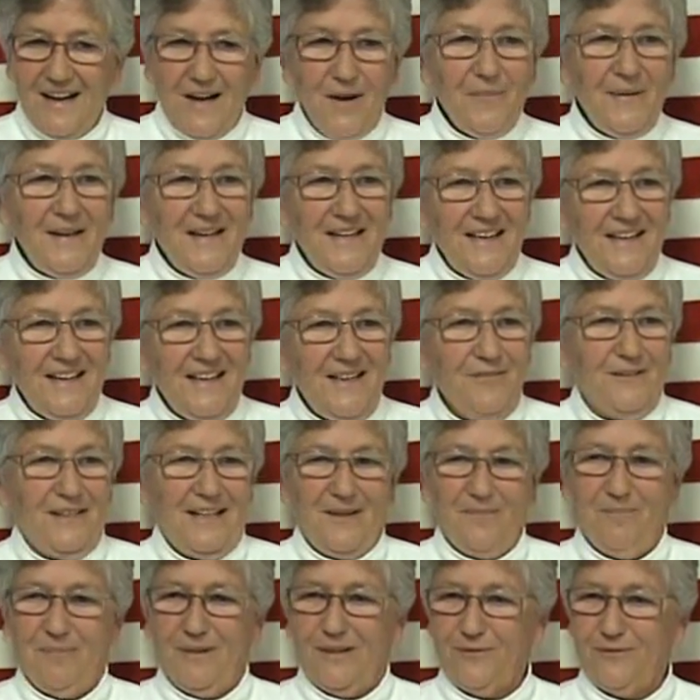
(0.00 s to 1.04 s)
how many
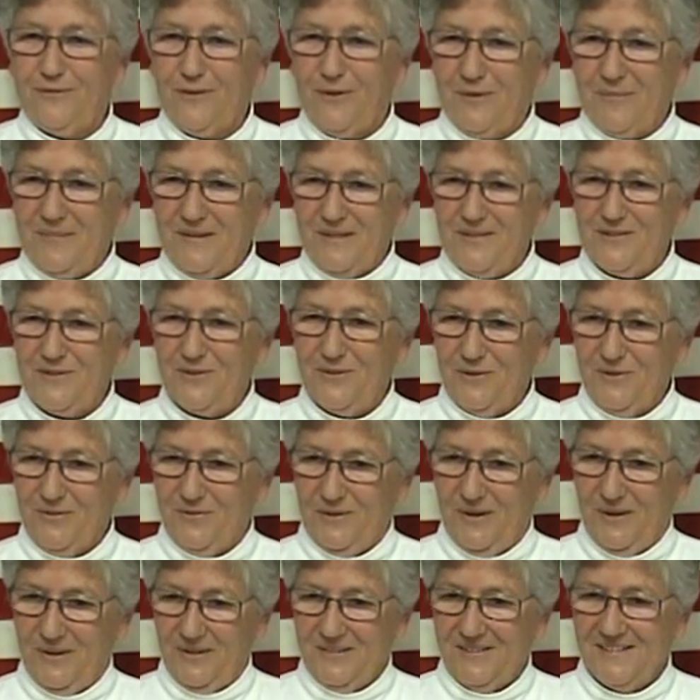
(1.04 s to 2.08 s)
evening performance do you
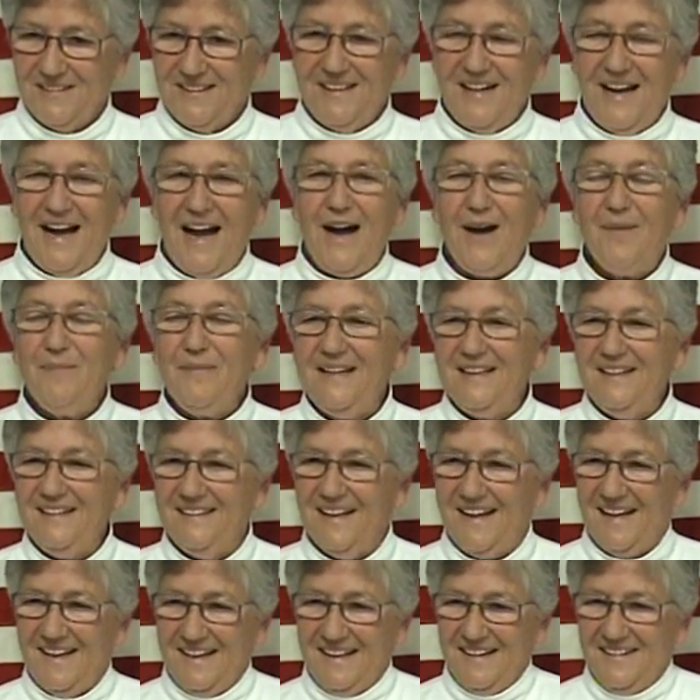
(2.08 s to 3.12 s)
want? How many
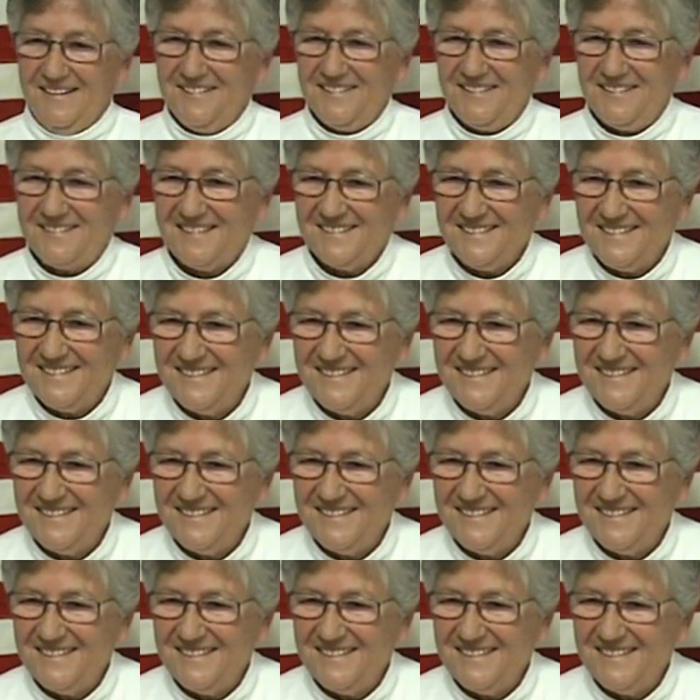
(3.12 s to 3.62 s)
days?